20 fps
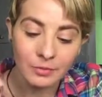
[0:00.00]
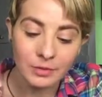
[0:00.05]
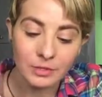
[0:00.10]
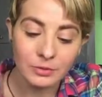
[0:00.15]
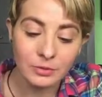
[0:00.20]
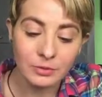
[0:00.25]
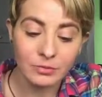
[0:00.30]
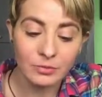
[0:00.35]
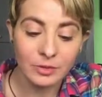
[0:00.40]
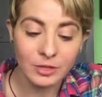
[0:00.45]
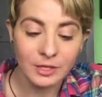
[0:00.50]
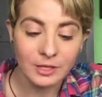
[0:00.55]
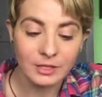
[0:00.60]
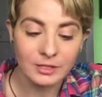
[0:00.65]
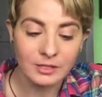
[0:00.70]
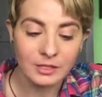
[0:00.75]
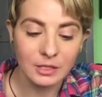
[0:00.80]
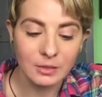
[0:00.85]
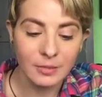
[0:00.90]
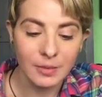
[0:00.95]
This was really
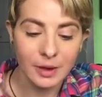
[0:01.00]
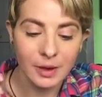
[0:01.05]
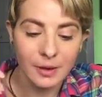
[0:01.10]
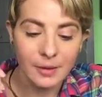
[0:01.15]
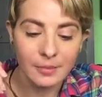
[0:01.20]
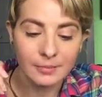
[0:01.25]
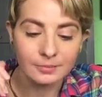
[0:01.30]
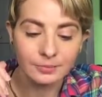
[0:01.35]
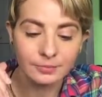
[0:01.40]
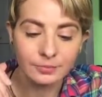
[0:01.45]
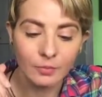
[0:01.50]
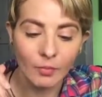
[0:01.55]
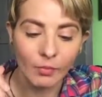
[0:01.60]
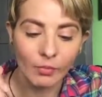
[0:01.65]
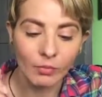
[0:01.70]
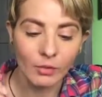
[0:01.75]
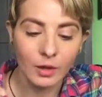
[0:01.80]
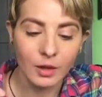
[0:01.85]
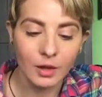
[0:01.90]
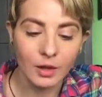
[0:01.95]
easy to make.
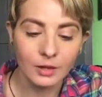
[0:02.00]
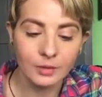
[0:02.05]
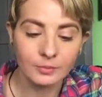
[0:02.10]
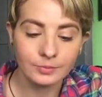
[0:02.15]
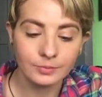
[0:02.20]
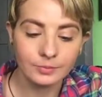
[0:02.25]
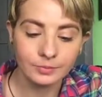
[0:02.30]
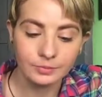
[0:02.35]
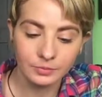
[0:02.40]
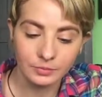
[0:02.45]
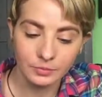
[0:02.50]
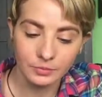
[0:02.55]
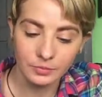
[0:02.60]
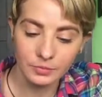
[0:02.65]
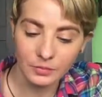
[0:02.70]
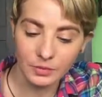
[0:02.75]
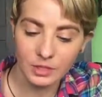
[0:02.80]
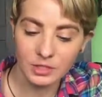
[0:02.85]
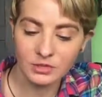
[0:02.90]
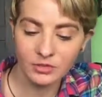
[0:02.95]

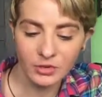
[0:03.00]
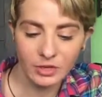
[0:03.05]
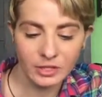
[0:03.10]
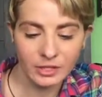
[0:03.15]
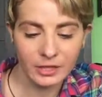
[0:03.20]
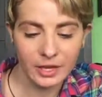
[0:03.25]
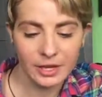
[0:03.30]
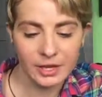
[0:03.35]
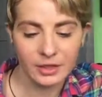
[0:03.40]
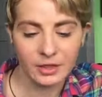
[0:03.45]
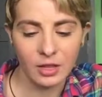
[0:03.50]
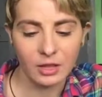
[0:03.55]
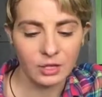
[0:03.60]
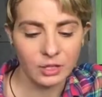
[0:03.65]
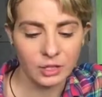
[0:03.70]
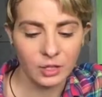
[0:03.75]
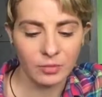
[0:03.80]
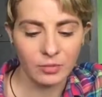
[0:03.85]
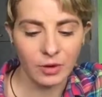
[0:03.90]
It's a very light lunch.